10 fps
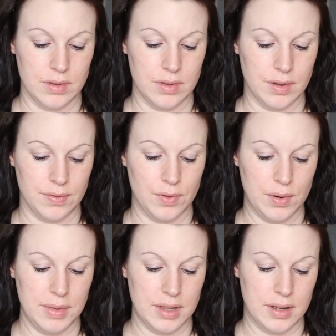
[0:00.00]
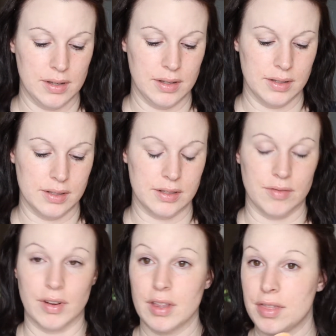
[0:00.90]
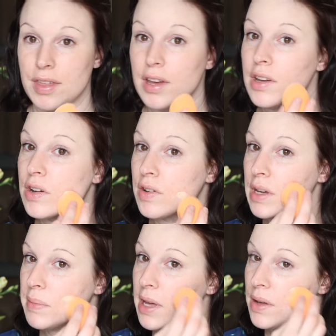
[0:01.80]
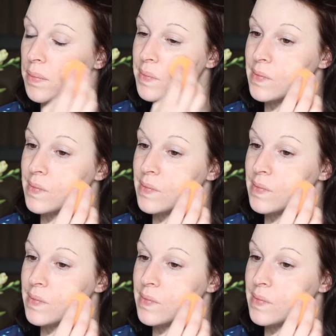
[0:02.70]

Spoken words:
The formula is really thick and creamy,